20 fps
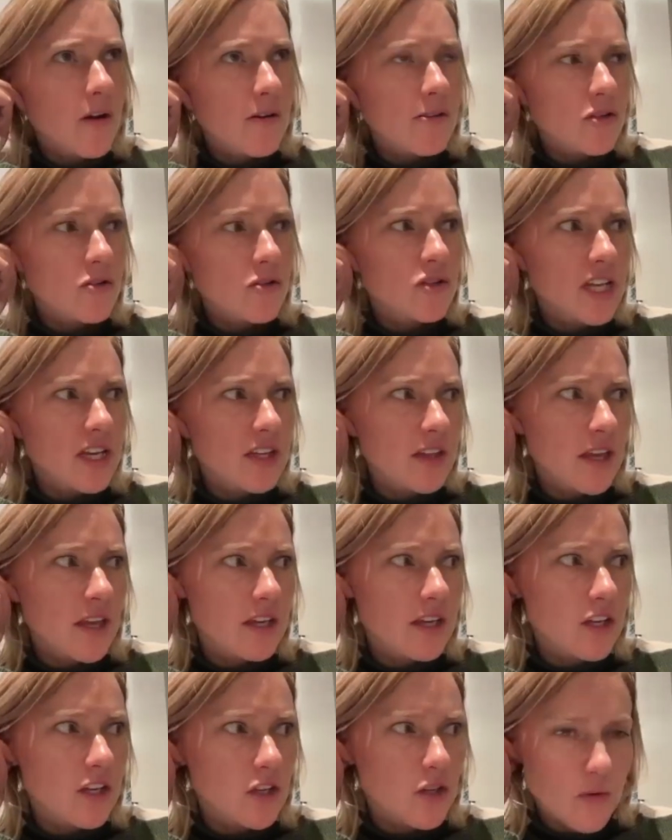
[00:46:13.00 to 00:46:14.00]
would also say
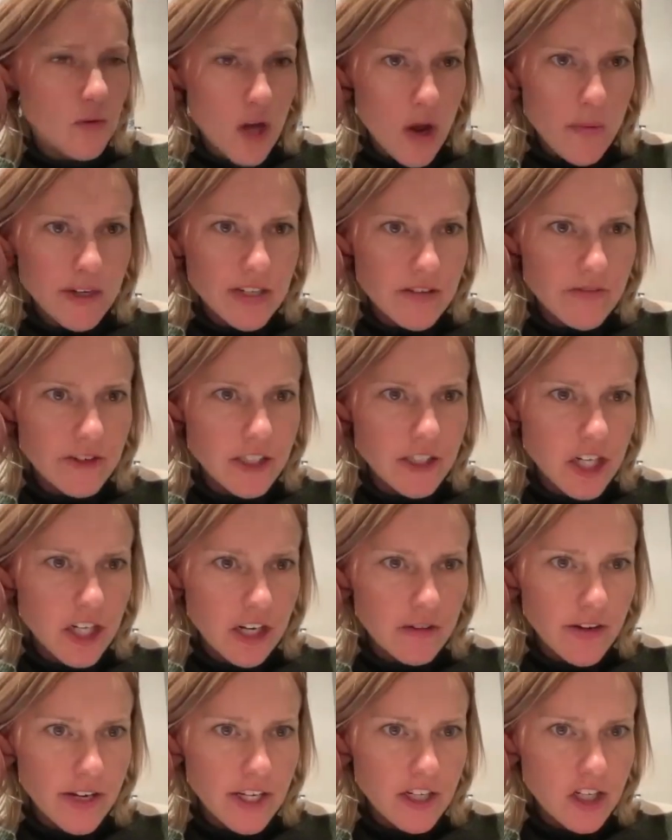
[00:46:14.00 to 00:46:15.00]
like, a different
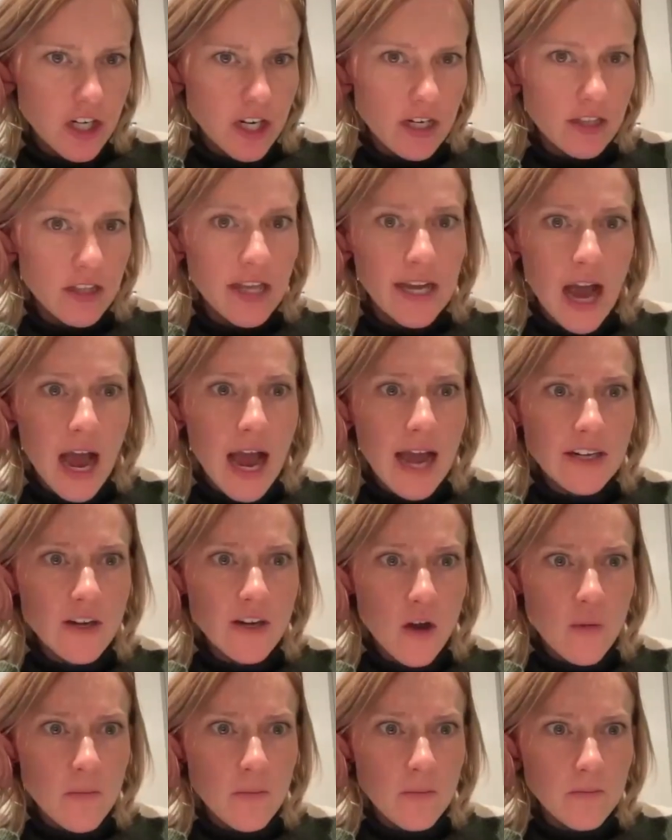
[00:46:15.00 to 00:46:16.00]
generation. Like, I
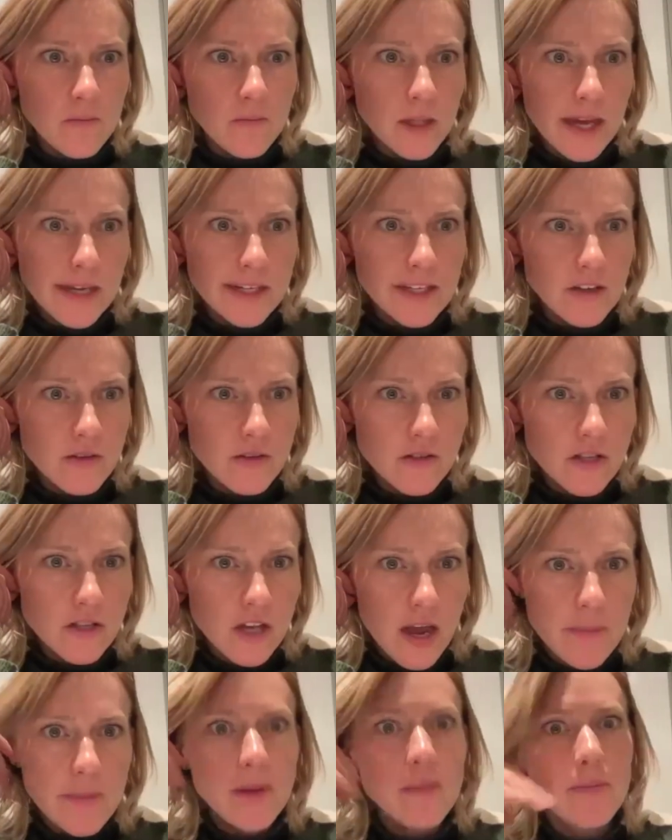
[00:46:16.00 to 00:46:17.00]
know millennials.
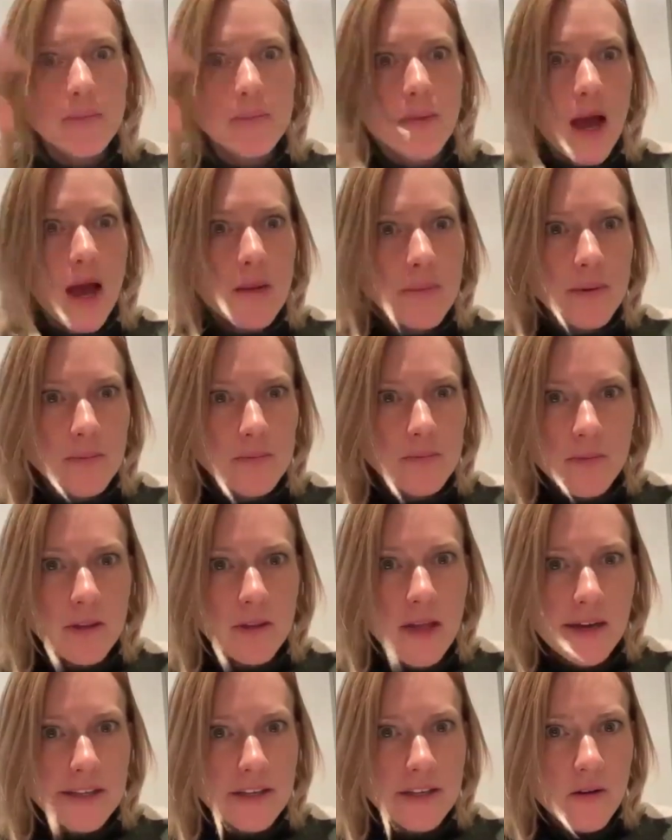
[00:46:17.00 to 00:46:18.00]
I'm a
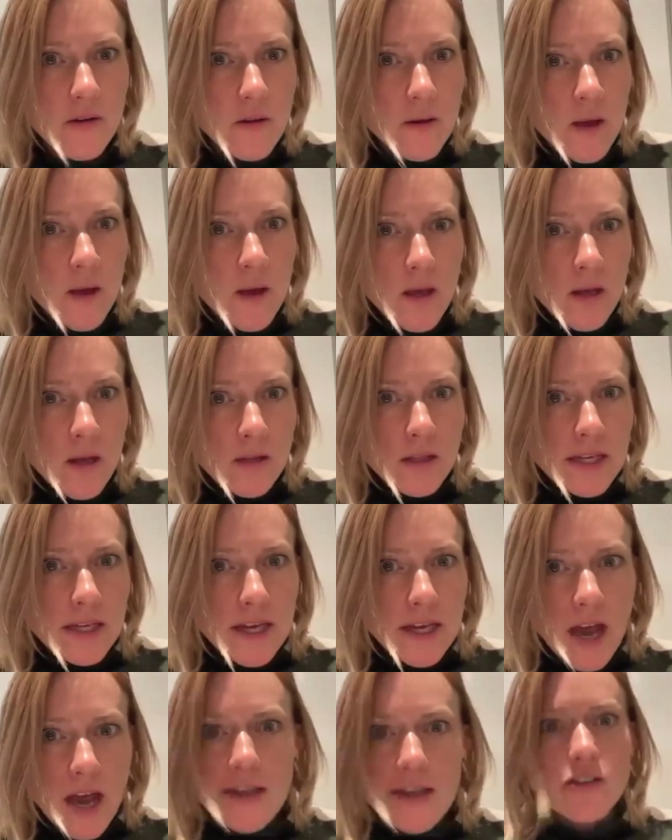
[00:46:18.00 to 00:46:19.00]
millennial. Like, I